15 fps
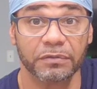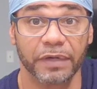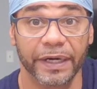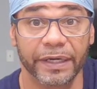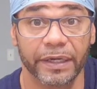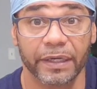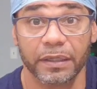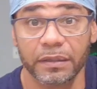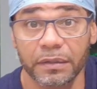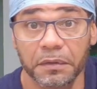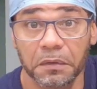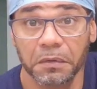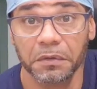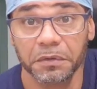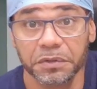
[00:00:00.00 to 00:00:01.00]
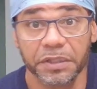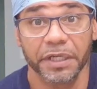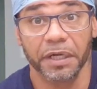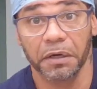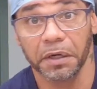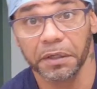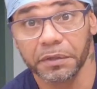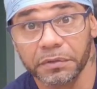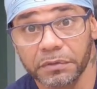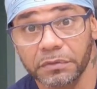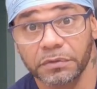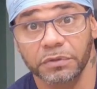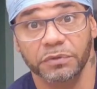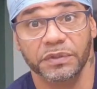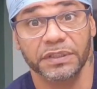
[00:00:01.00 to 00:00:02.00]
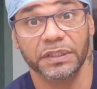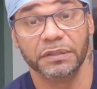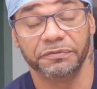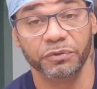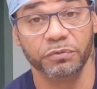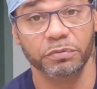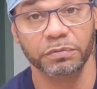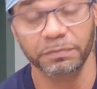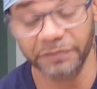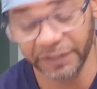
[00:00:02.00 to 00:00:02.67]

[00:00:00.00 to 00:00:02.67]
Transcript: right now. Jay hurting. You see a few